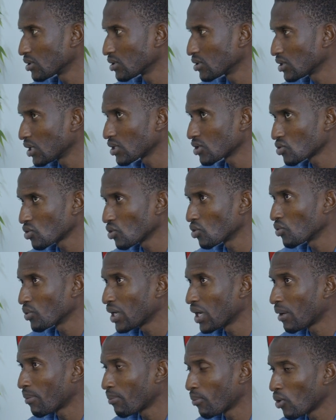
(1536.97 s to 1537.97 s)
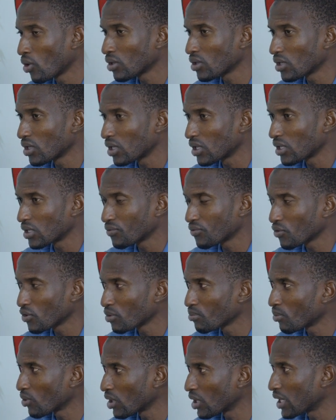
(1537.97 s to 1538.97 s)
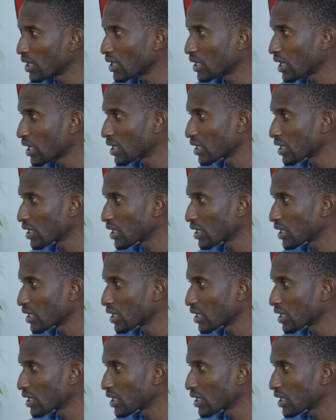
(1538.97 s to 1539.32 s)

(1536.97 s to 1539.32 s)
Yeah, so we are both the football and the